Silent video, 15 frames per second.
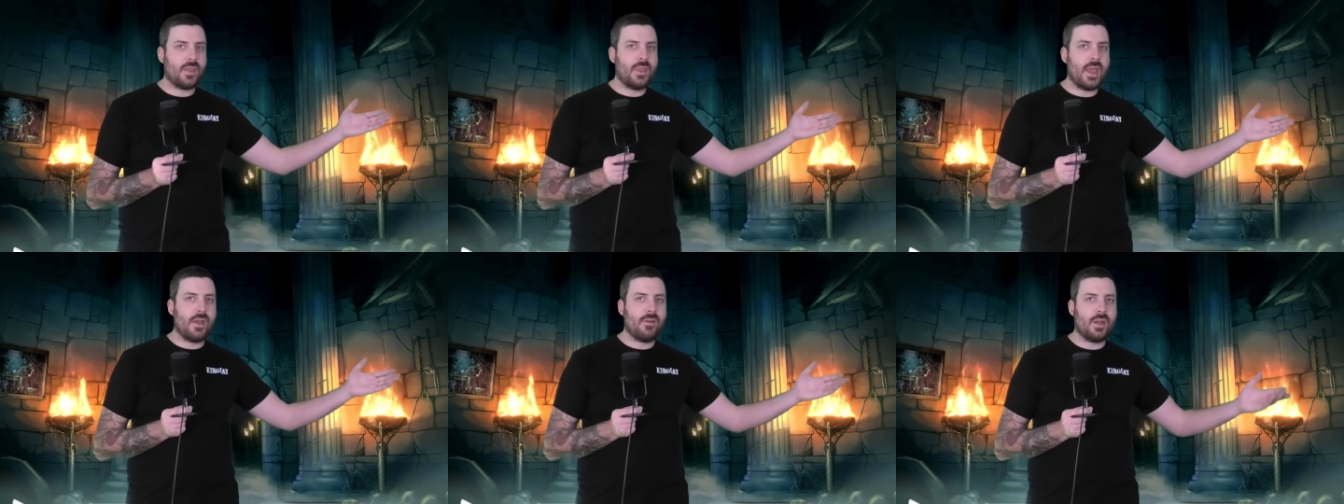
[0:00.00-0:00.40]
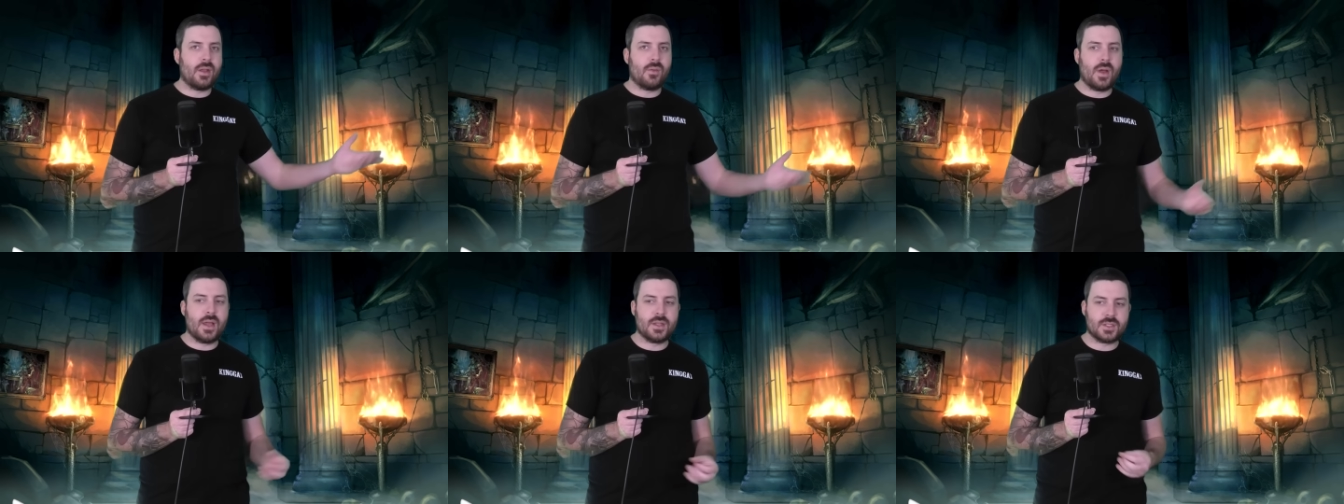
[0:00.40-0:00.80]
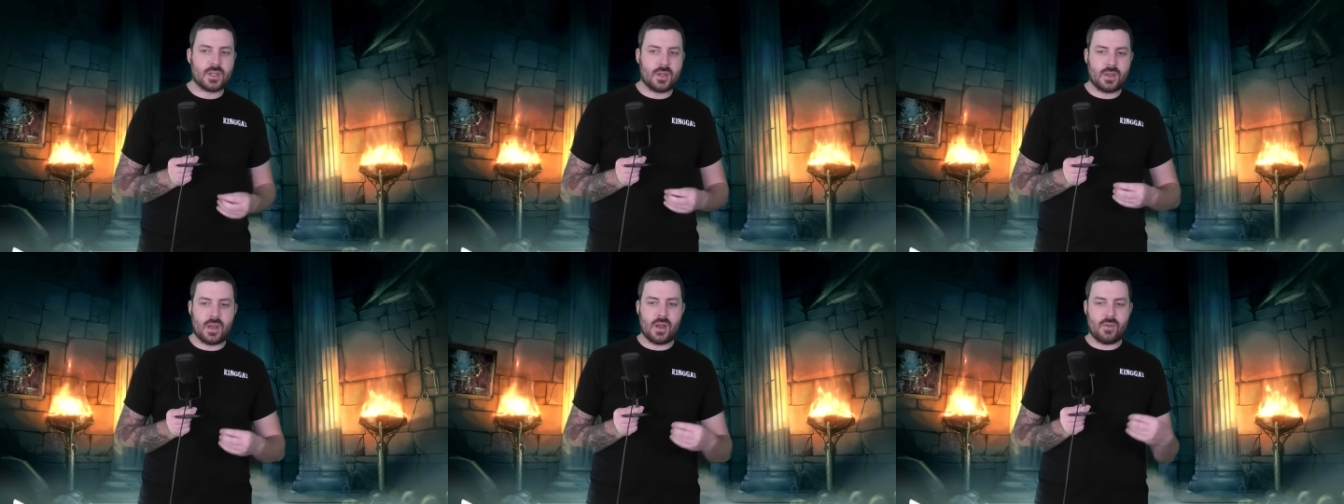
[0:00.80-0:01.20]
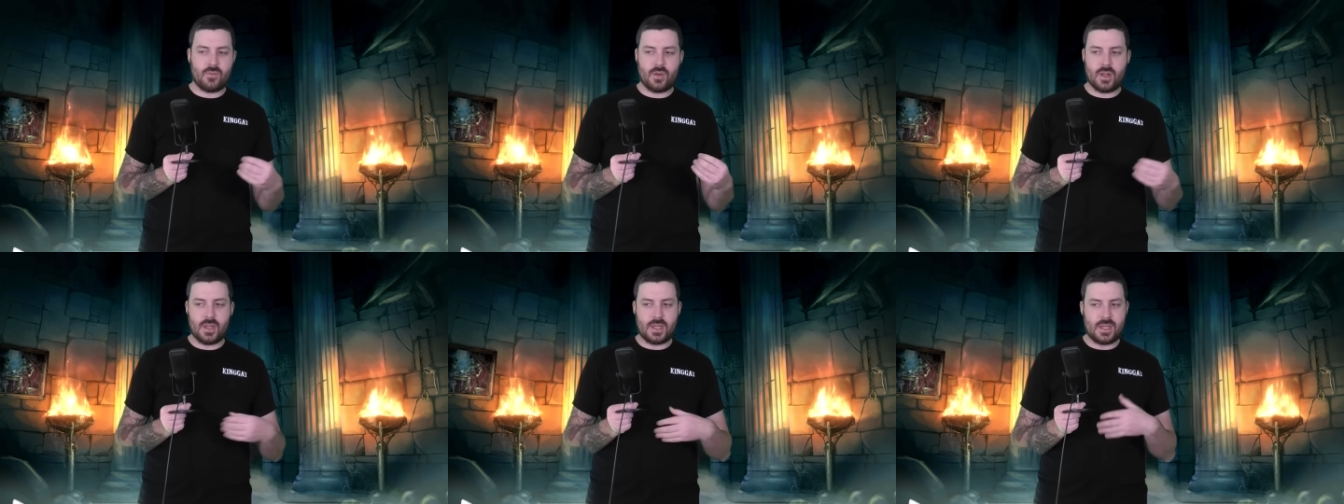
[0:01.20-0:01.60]
there anyway, so they don't
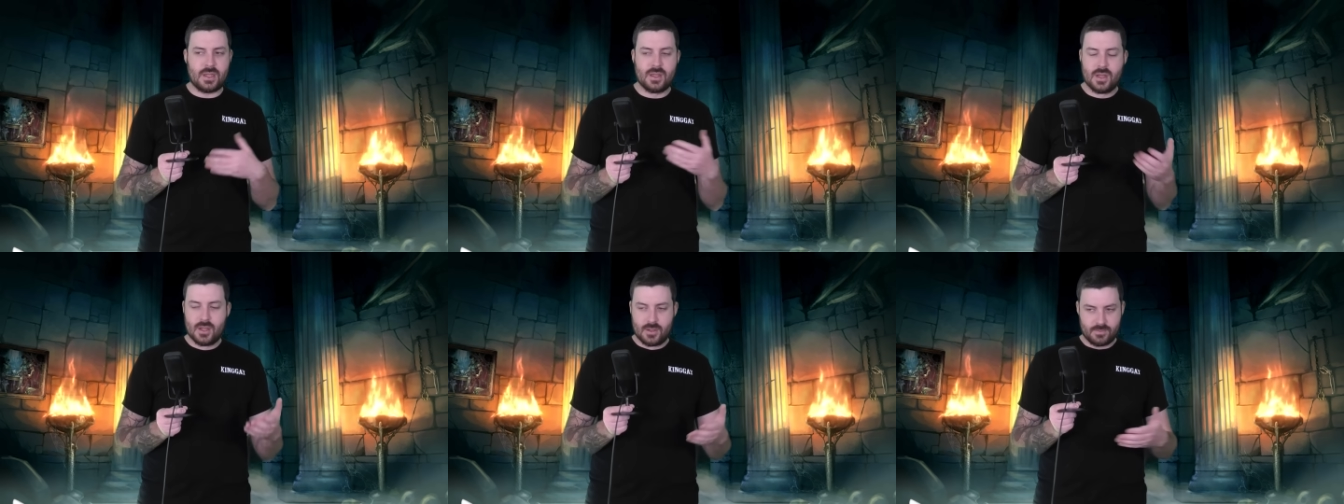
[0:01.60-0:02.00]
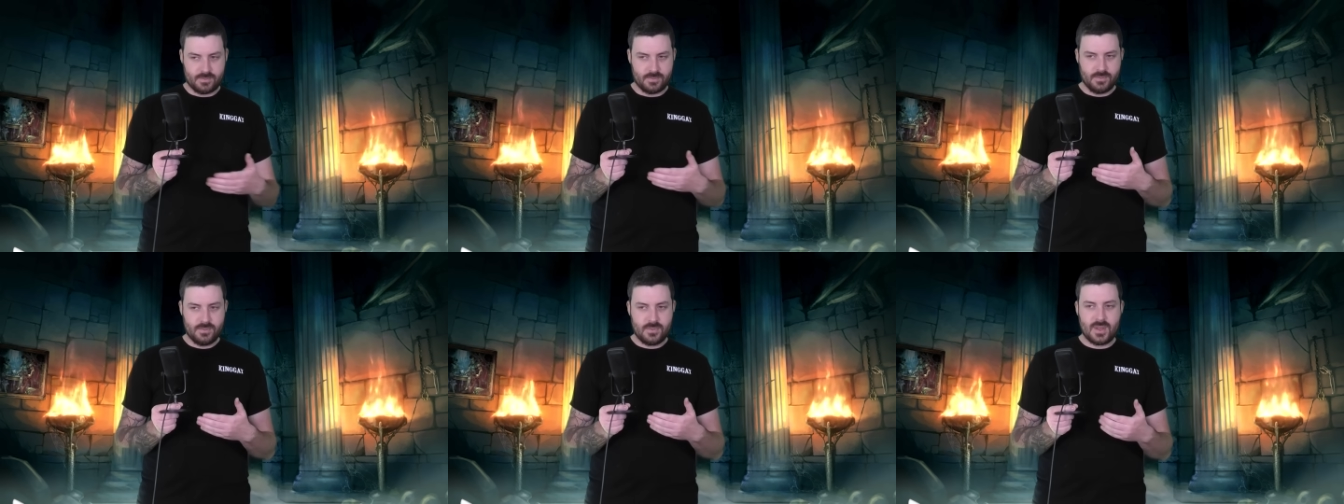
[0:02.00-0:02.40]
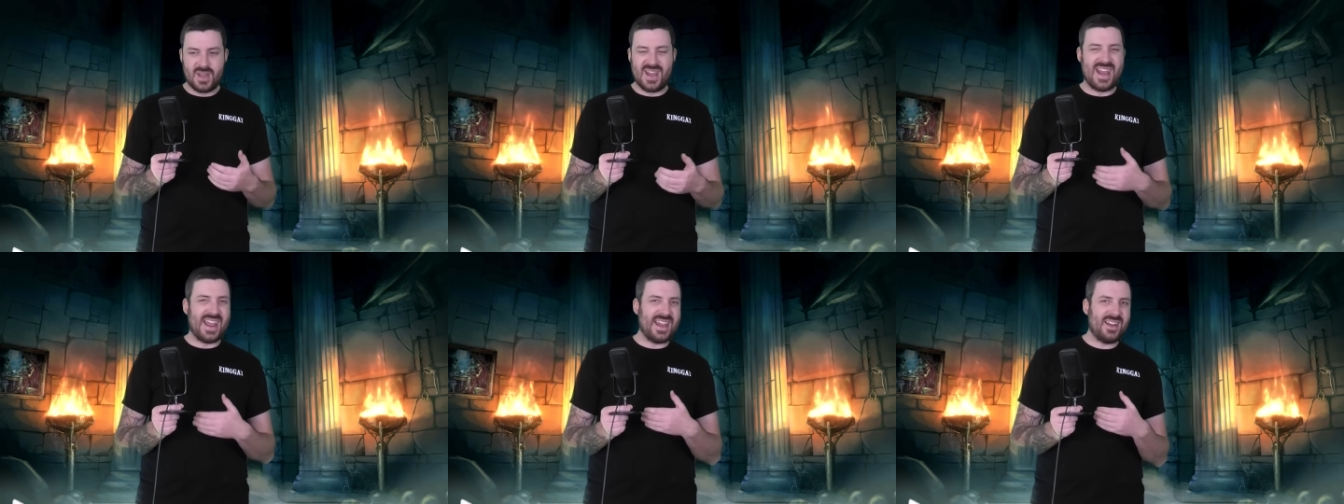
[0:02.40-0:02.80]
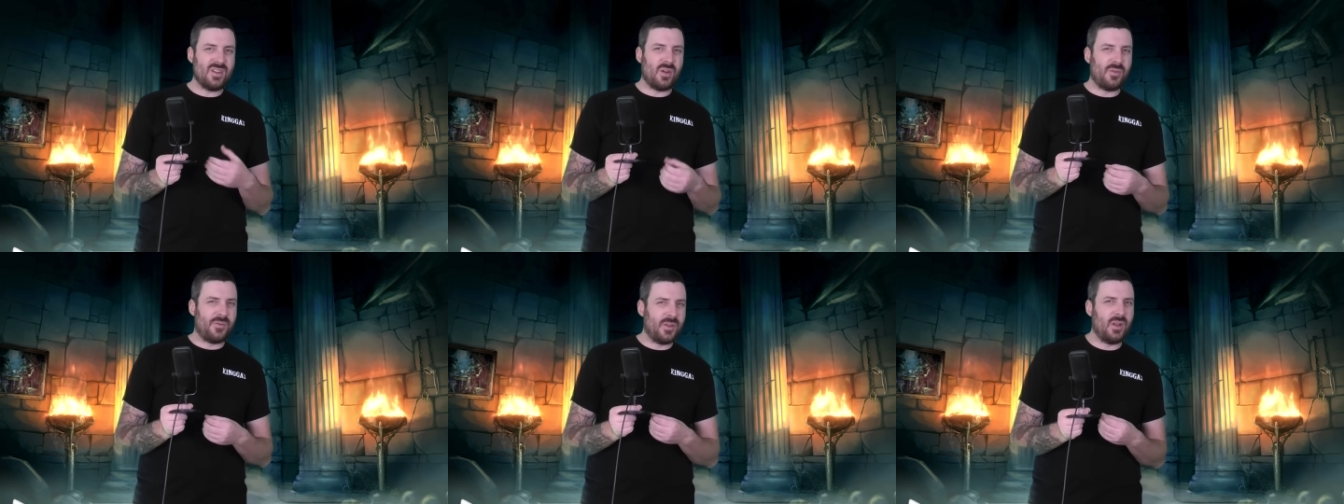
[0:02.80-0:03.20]
really need
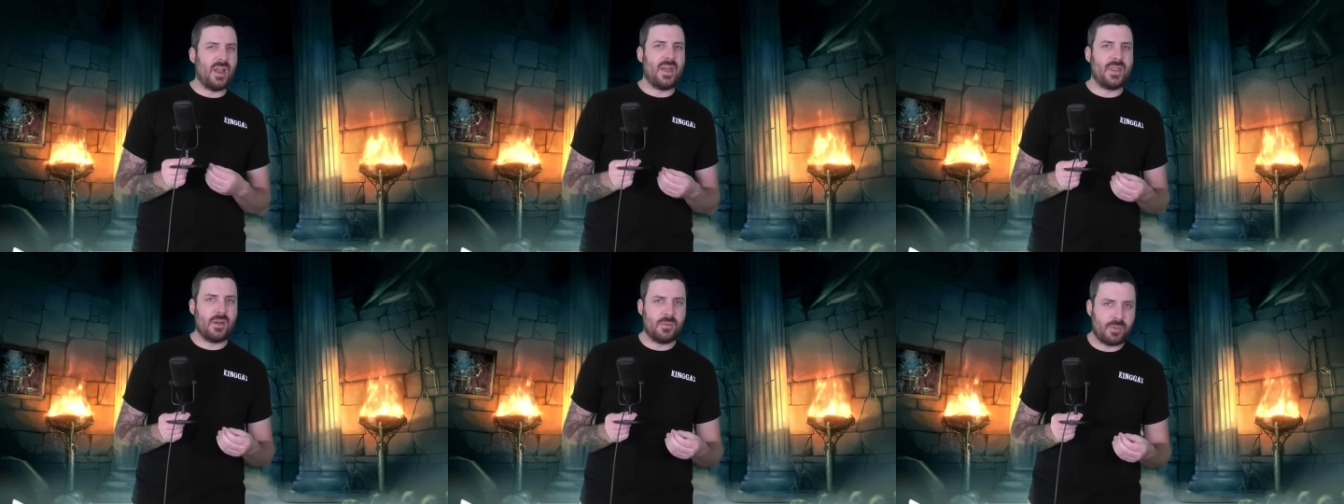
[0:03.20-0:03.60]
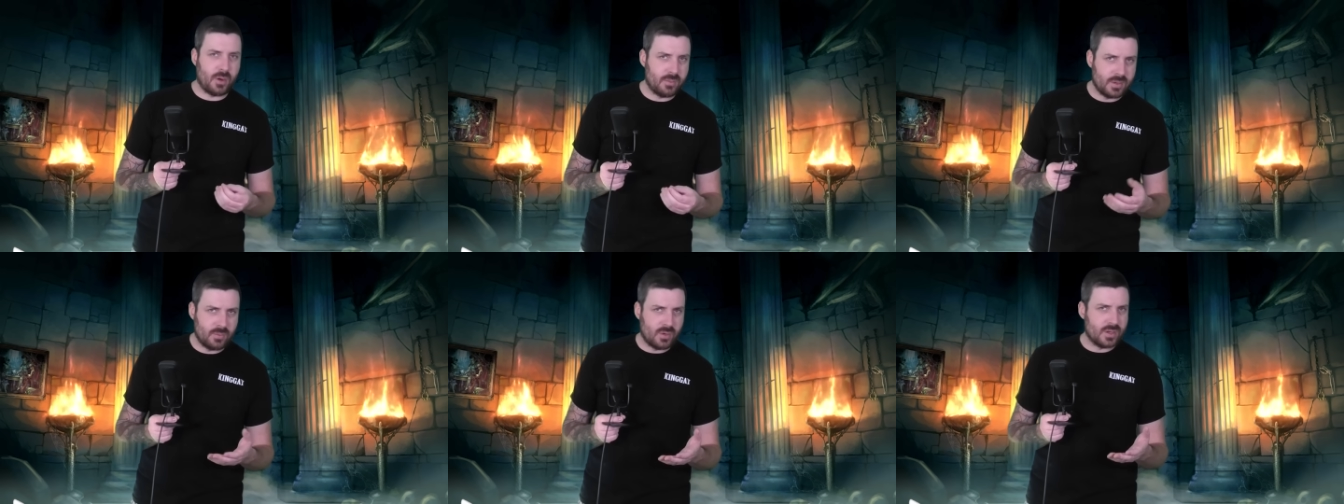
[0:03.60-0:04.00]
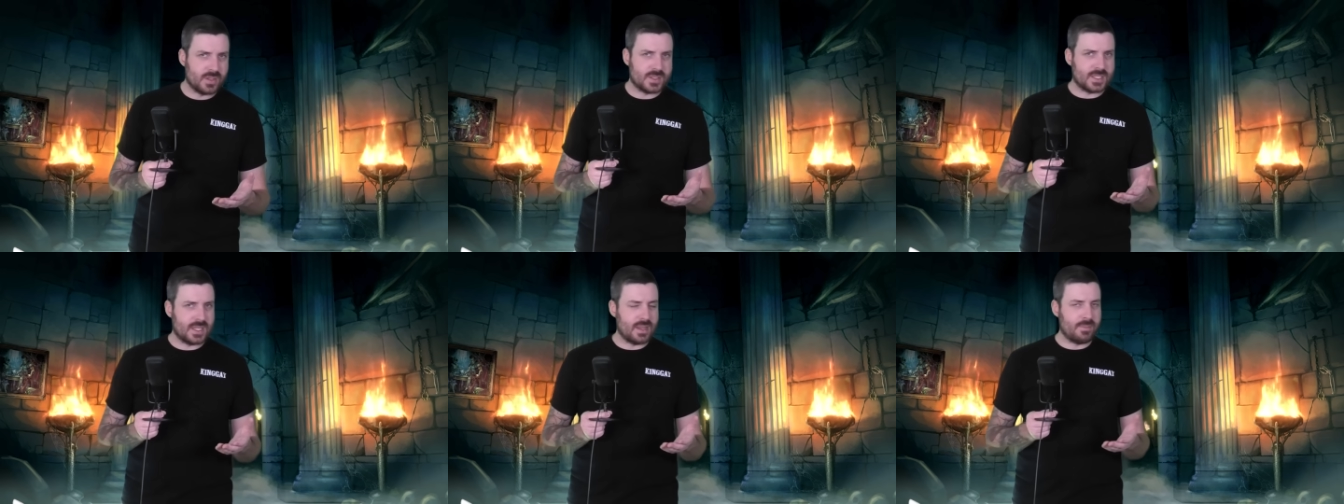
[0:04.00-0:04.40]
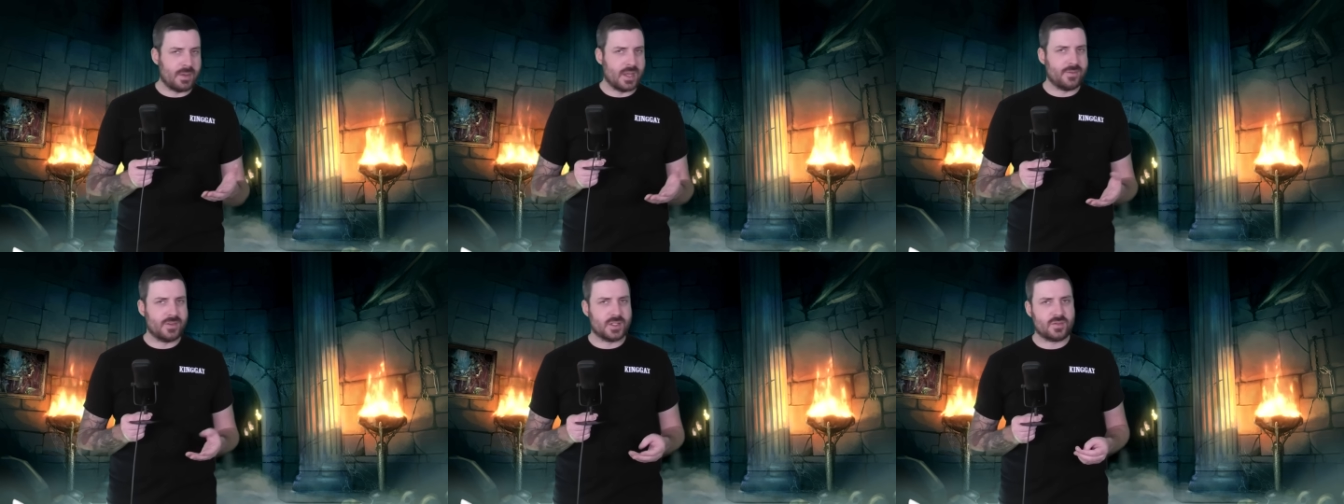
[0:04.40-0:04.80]
or feel like they would probably want to see the
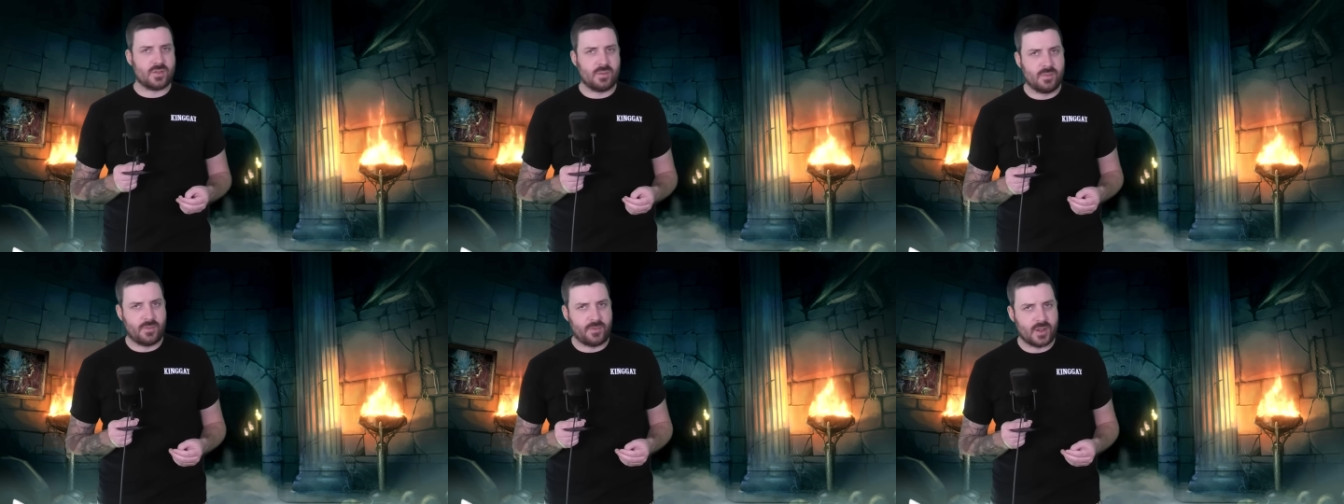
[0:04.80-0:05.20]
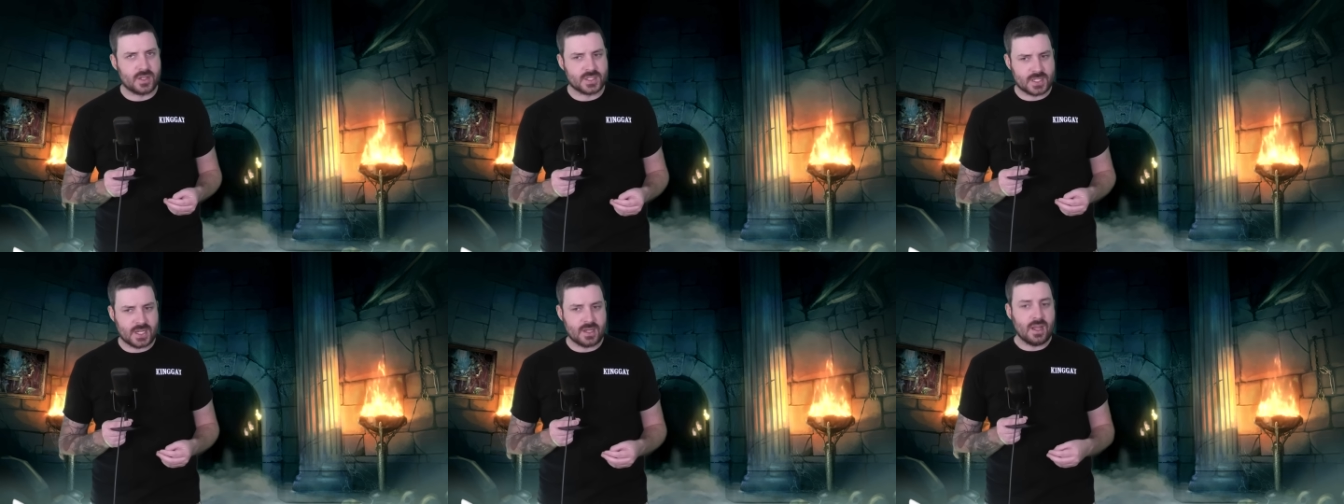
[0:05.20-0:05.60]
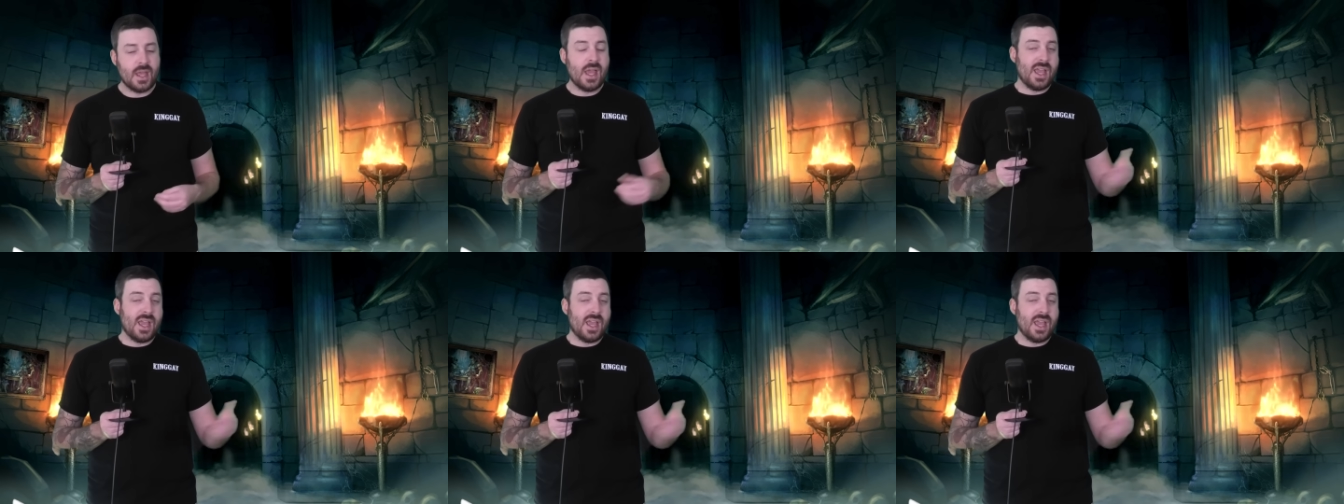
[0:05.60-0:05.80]
benefits from Flow State.